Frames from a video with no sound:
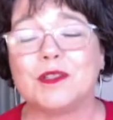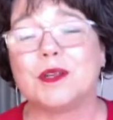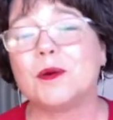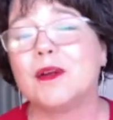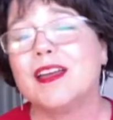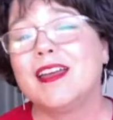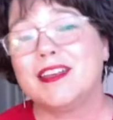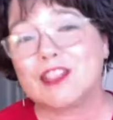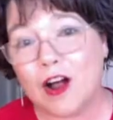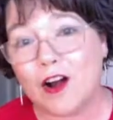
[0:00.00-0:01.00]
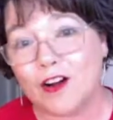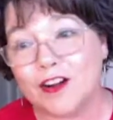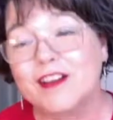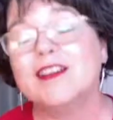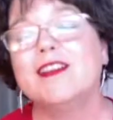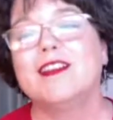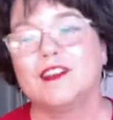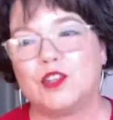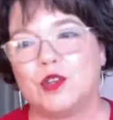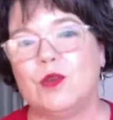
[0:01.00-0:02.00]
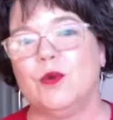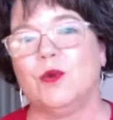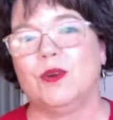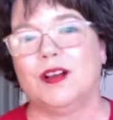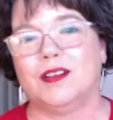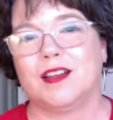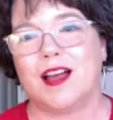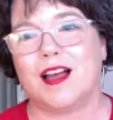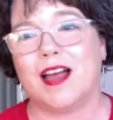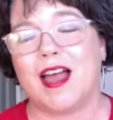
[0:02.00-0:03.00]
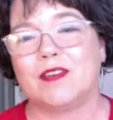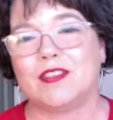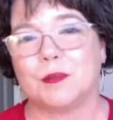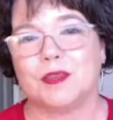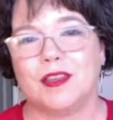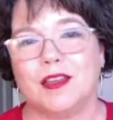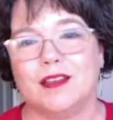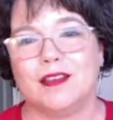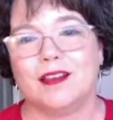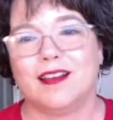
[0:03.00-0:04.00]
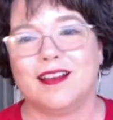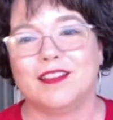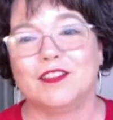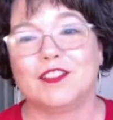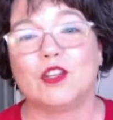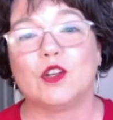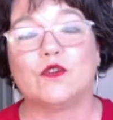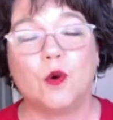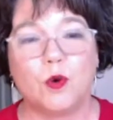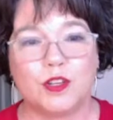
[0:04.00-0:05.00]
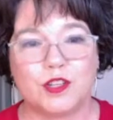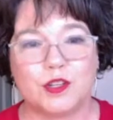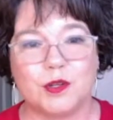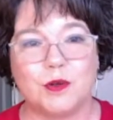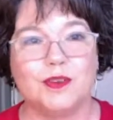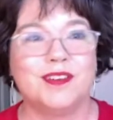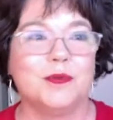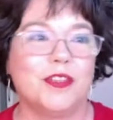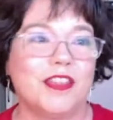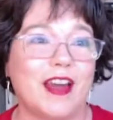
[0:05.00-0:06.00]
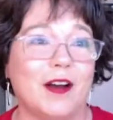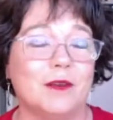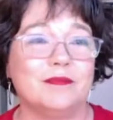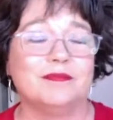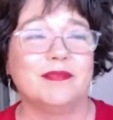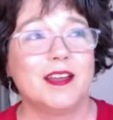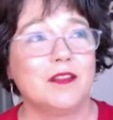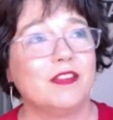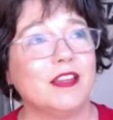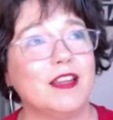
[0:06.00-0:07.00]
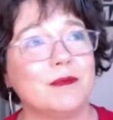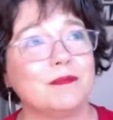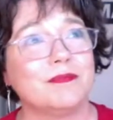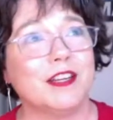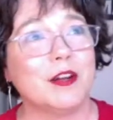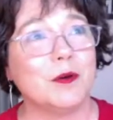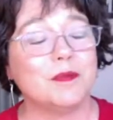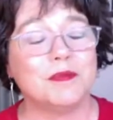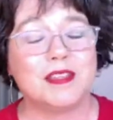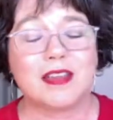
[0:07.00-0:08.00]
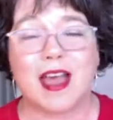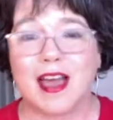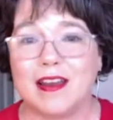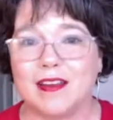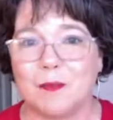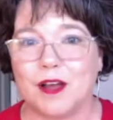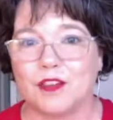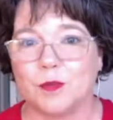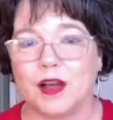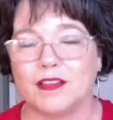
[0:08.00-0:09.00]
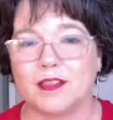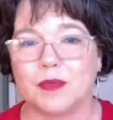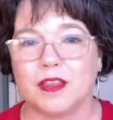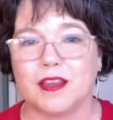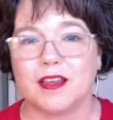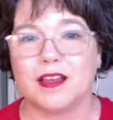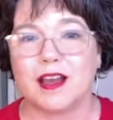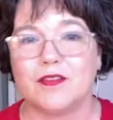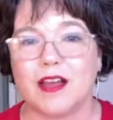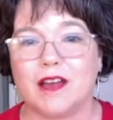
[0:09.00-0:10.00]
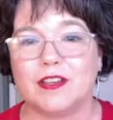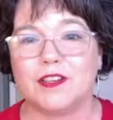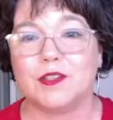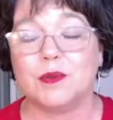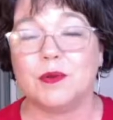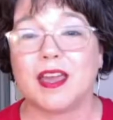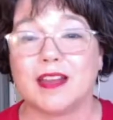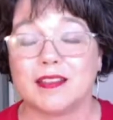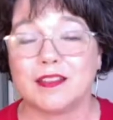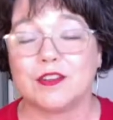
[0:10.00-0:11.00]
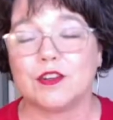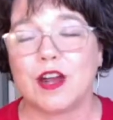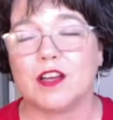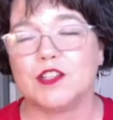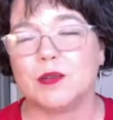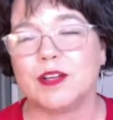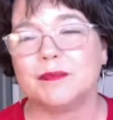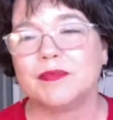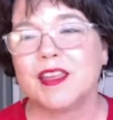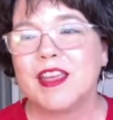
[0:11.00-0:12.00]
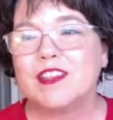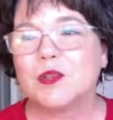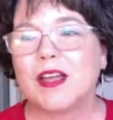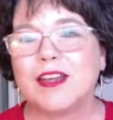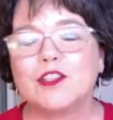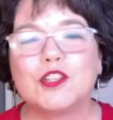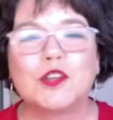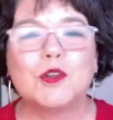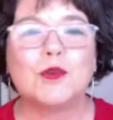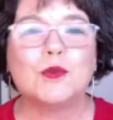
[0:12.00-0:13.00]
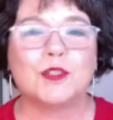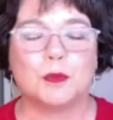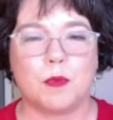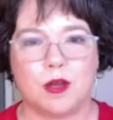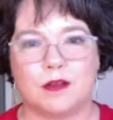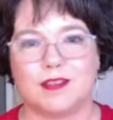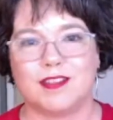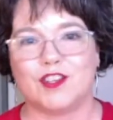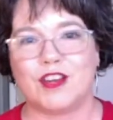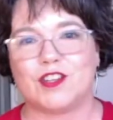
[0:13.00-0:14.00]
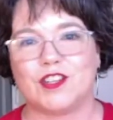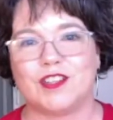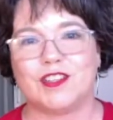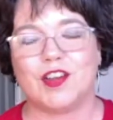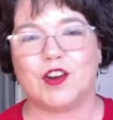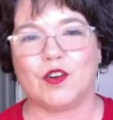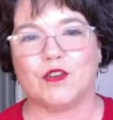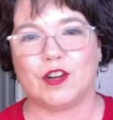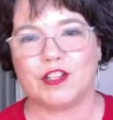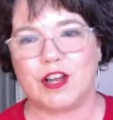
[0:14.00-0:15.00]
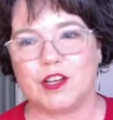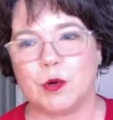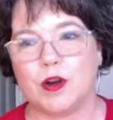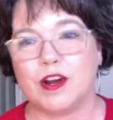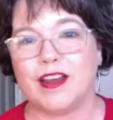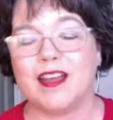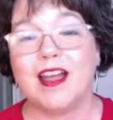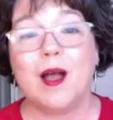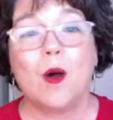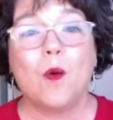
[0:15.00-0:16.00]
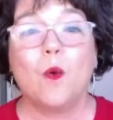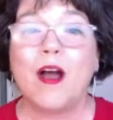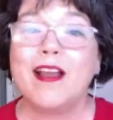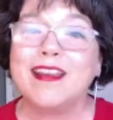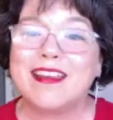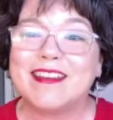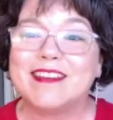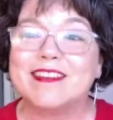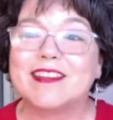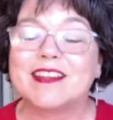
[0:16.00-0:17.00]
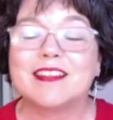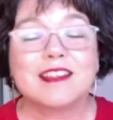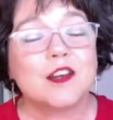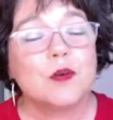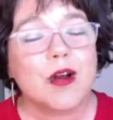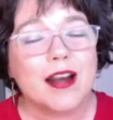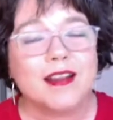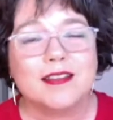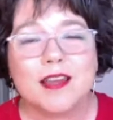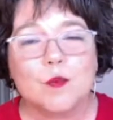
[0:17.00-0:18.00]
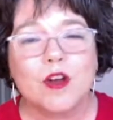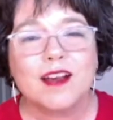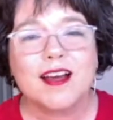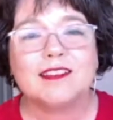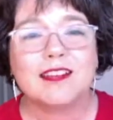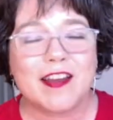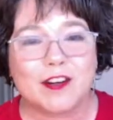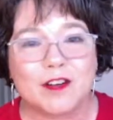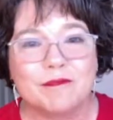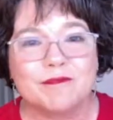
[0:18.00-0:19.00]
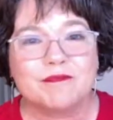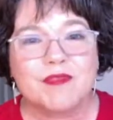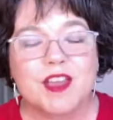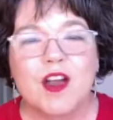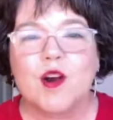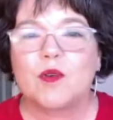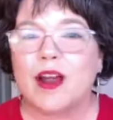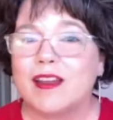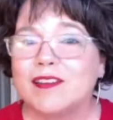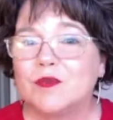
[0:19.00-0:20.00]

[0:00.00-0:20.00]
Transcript: So it's hard to have something to look forward to without feeling, you know, sad about the possibility of having to cancel it or not do it. So I had two small suggestions here for January. One is consider writing someone a letter, right?